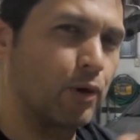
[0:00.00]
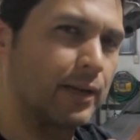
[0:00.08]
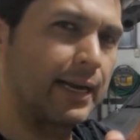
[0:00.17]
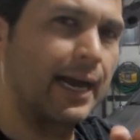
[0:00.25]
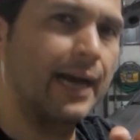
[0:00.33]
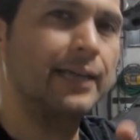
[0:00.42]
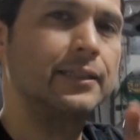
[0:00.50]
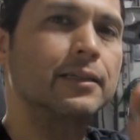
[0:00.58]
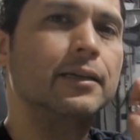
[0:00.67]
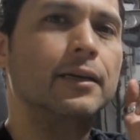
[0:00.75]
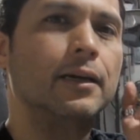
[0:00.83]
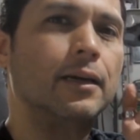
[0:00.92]
importantly, guys,
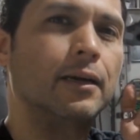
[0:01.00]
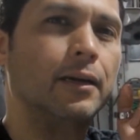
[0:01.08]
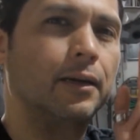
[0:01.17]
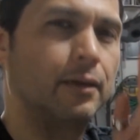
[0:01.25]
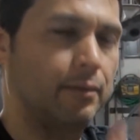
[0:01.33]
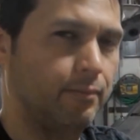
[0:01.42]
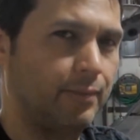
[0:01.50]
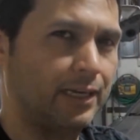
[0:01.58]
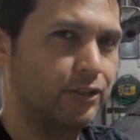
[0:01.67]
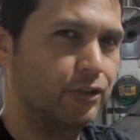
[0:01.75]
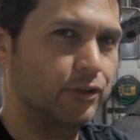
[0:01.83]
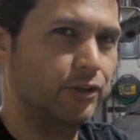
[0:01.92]

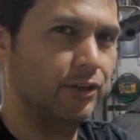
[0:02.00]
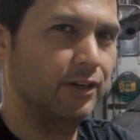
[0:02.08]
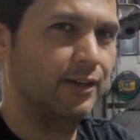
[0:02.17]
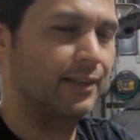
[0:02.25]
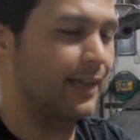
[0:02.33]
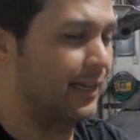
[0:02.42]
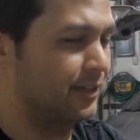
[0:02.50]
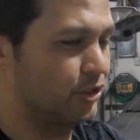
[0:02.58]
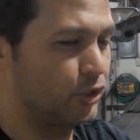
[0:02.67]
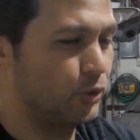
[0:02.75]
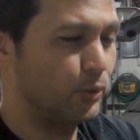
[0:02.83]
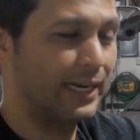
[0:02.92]
make sure
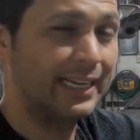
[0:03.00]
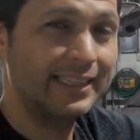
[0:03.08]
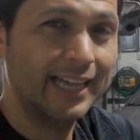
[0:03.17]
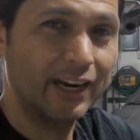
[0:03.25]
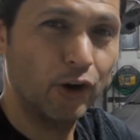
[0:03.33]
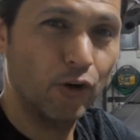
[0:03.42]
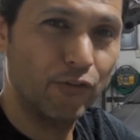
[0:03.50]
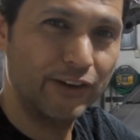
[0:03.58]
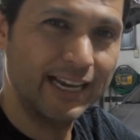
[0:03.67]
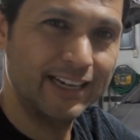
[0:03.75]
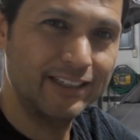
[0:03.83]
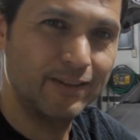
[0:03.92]
that you hit that
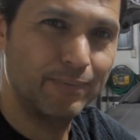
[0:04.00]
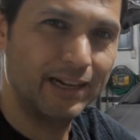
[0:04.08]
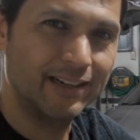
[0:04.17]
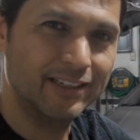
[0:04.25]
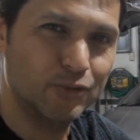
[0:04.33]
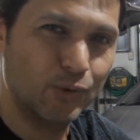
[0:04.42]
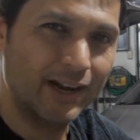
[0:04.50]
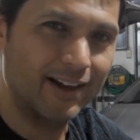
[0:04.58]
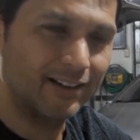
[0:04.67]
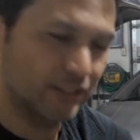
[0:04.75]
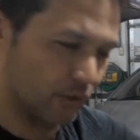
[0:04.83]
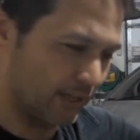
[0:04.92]
notification bell as
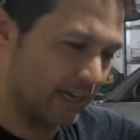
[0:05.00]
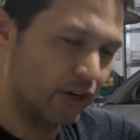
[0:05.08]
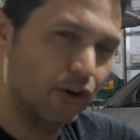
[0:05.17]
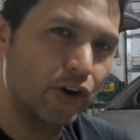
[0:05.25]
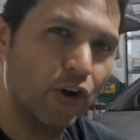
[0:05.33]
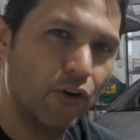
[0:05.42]
well so that you're